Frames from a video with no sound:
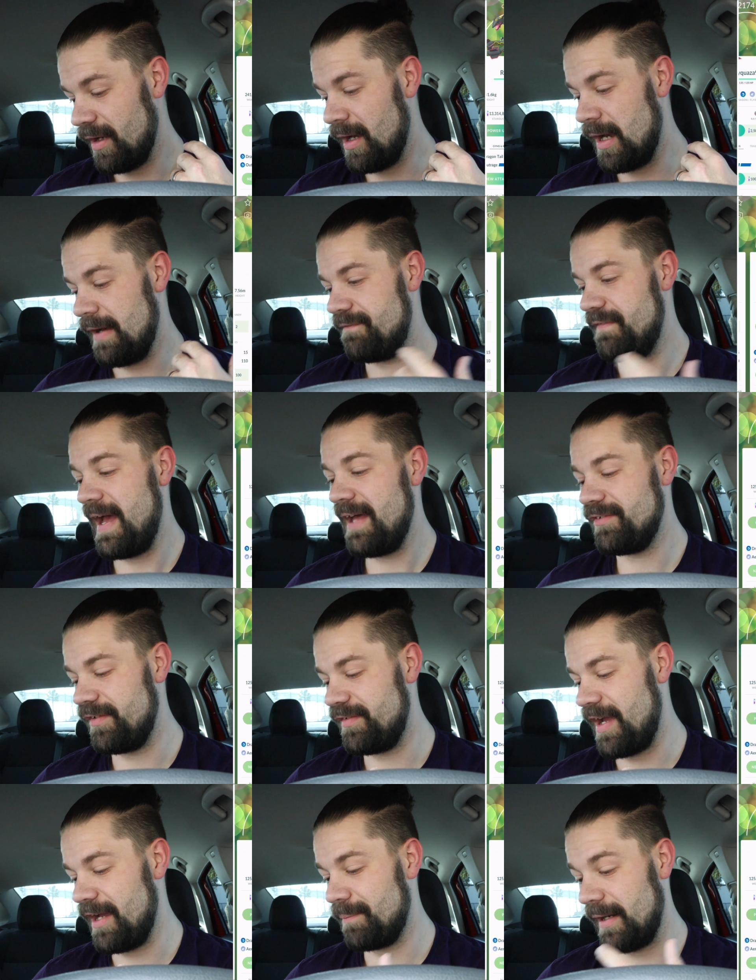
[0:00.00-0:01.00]
fast
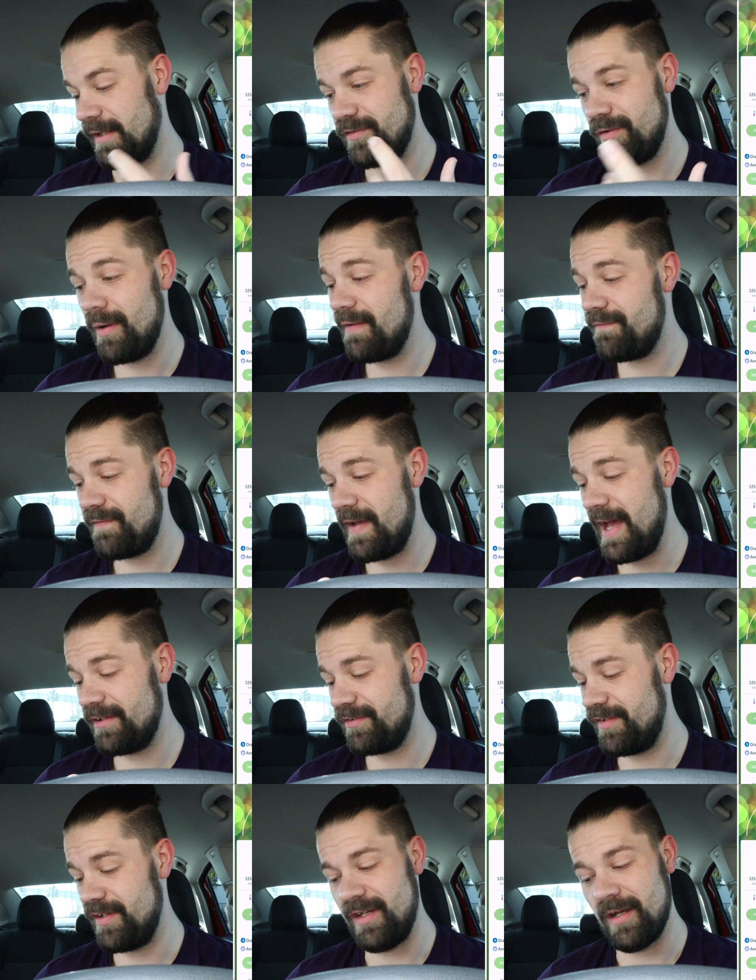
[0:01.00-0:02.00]
attack. But I do have
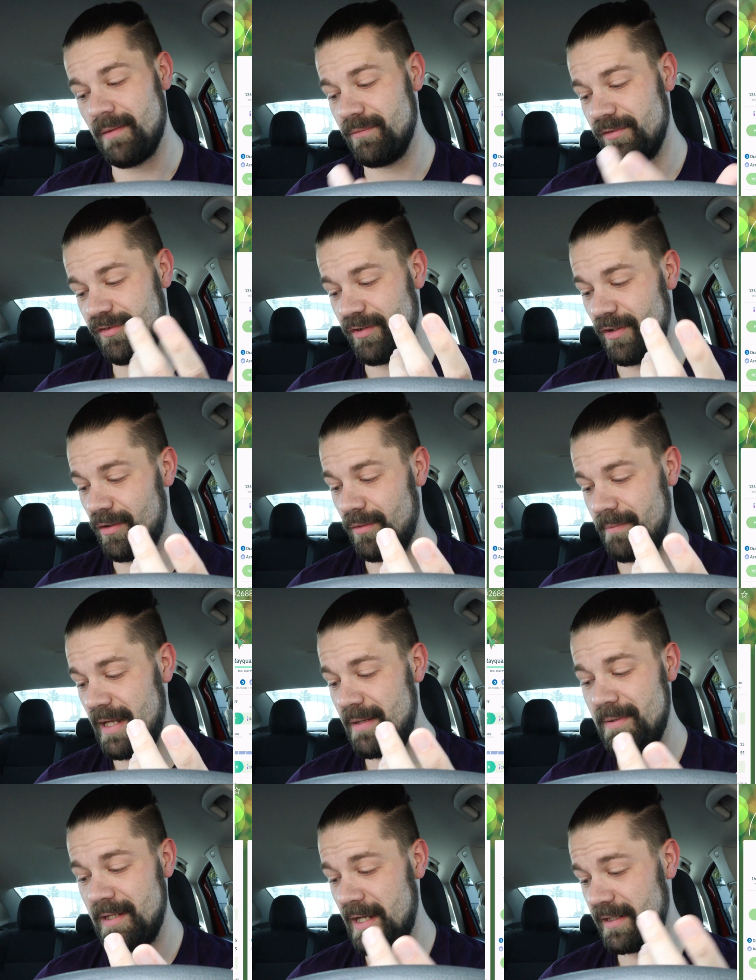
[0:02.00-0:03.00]
fast TMs, so
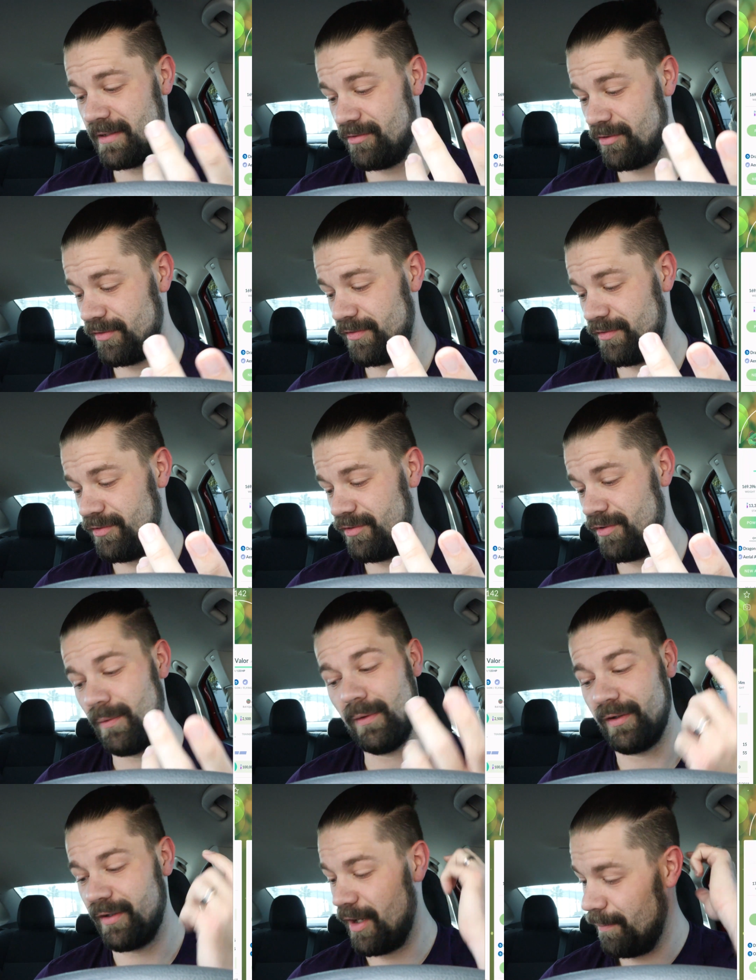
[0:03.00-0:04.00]
maybe I can just
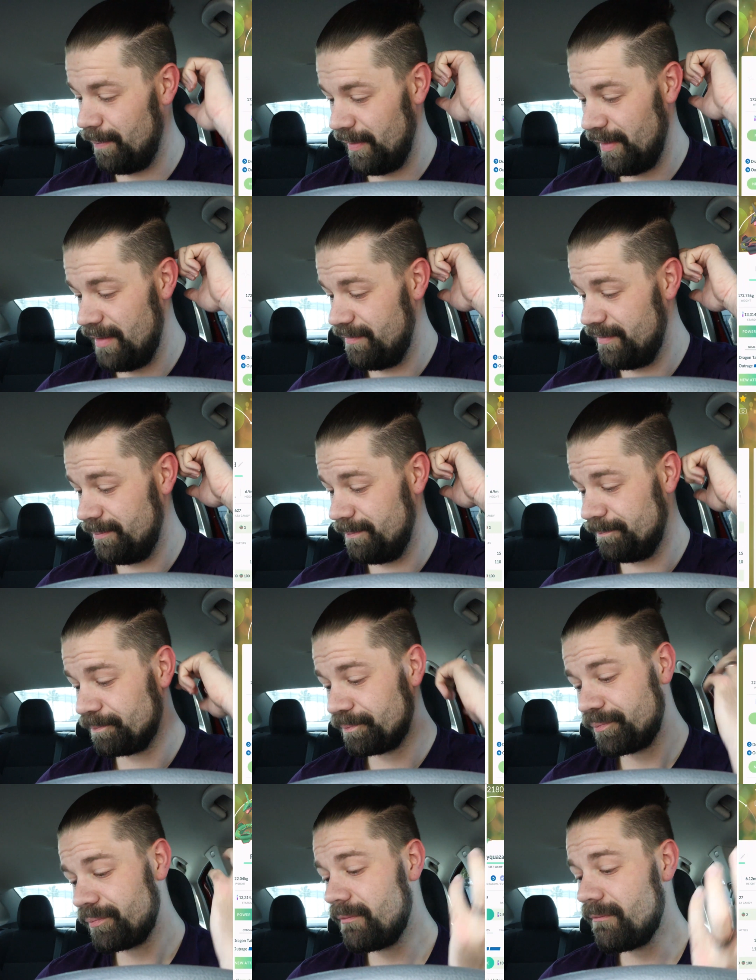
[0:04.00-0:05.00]
do a couple of them.
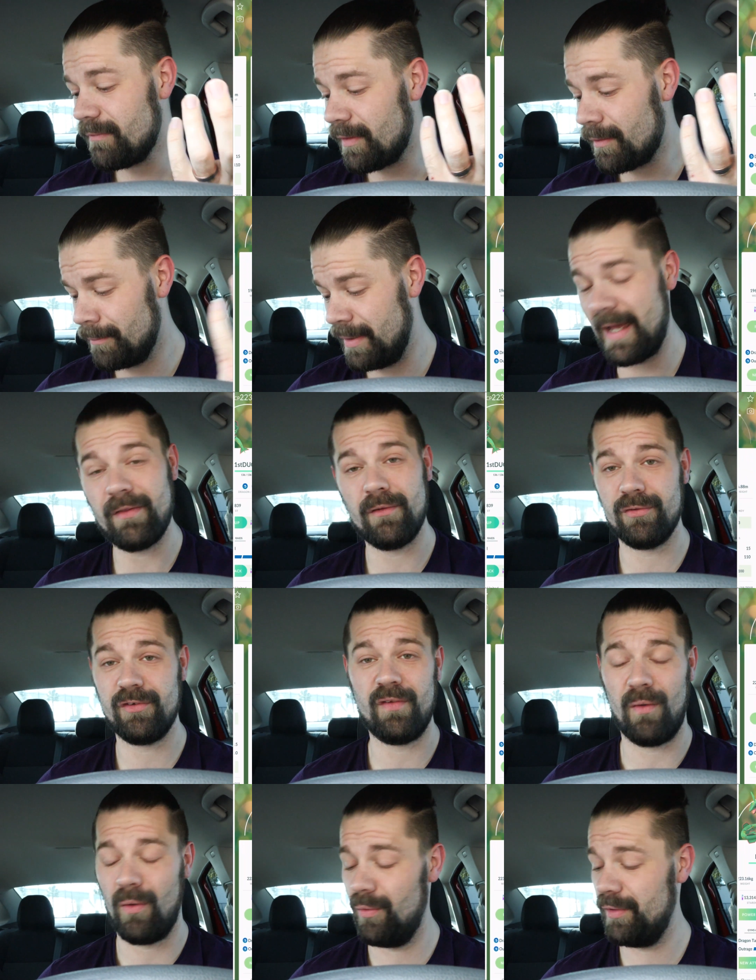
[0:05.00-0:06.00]
But yeah, those
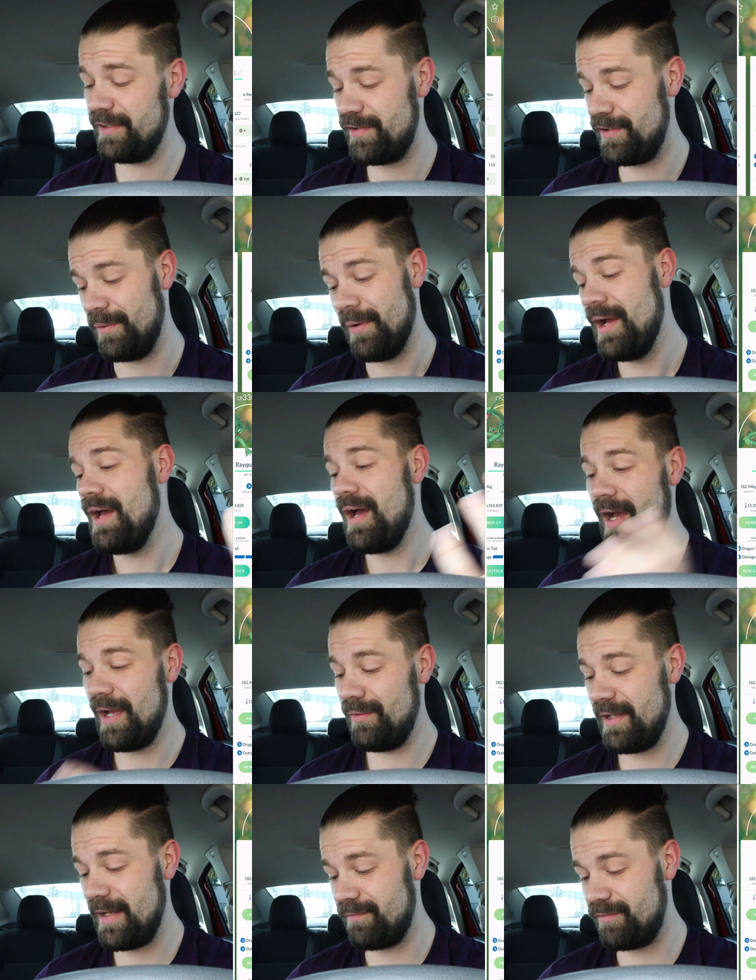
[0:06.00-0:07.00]
are the only 2. I
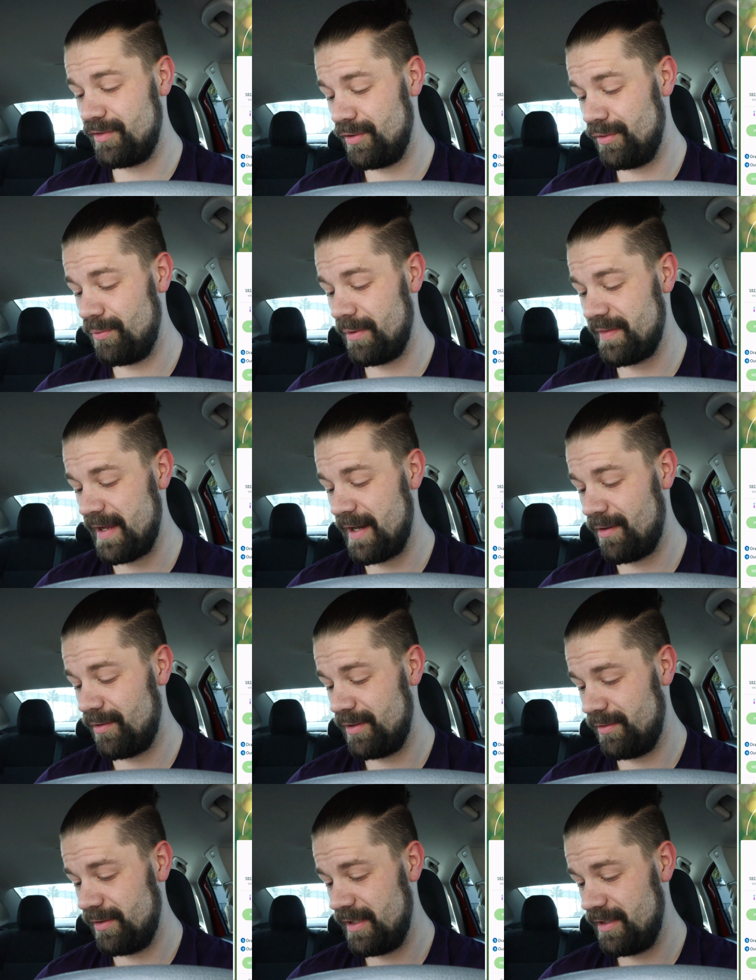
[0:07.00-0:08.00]
only have 2 with
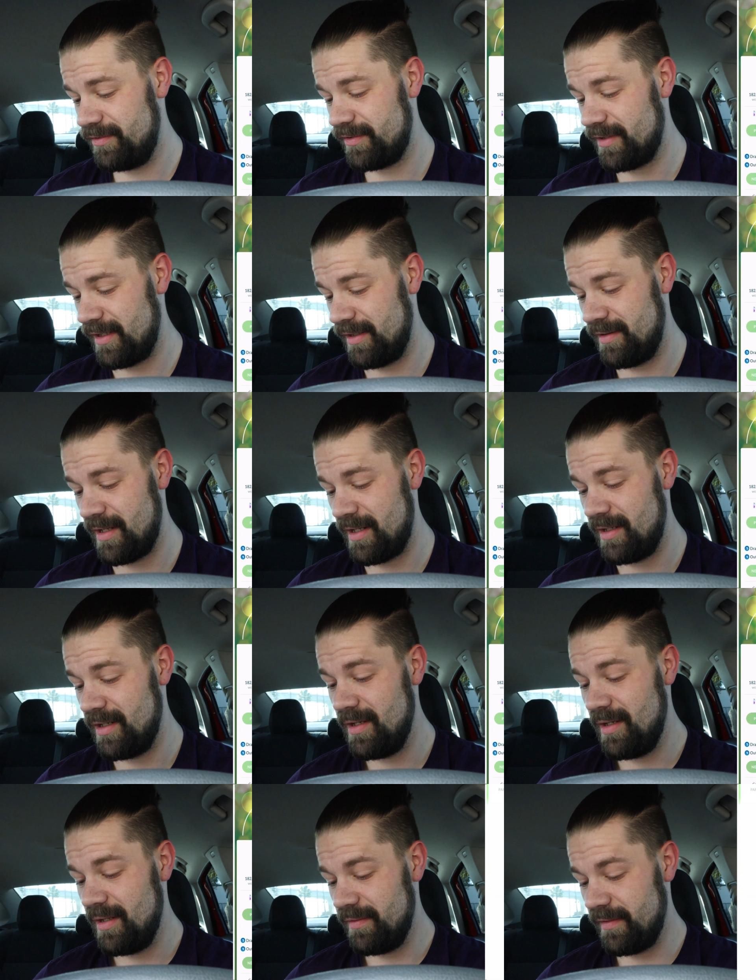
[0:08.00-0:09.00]
aerial ace, and then
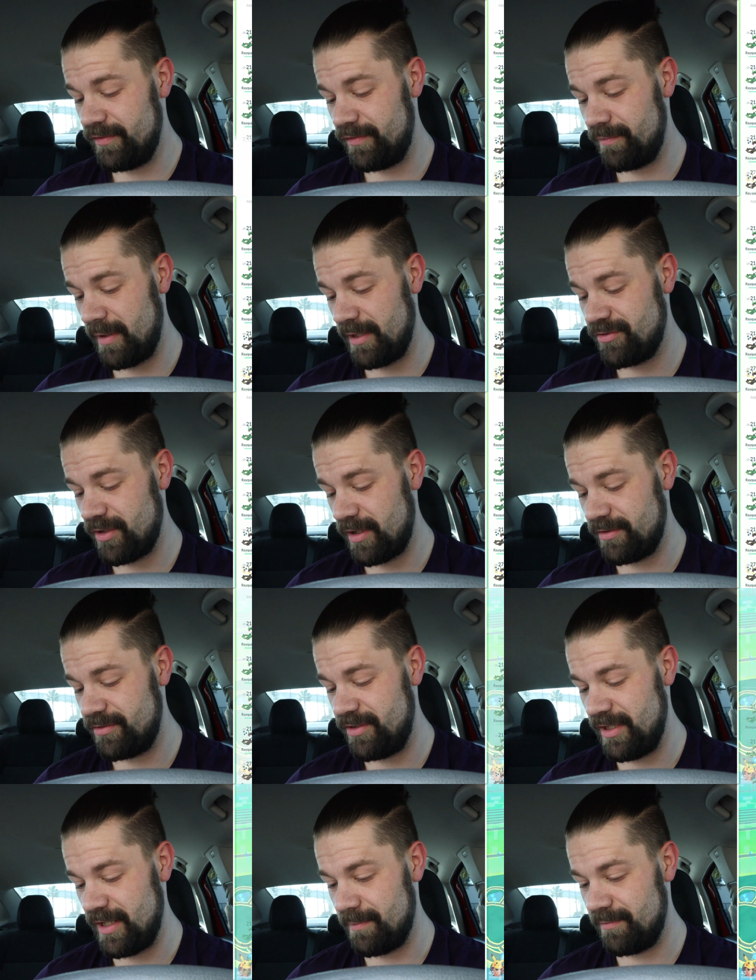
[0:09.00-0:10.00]
this is my
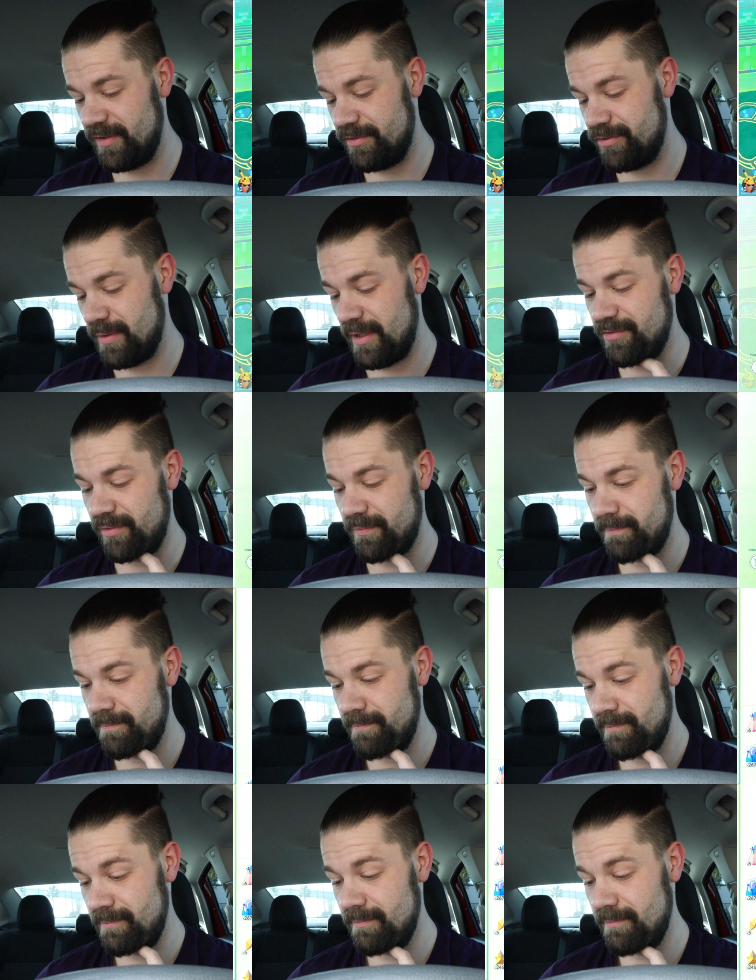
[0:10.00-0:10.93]
charge TM situation.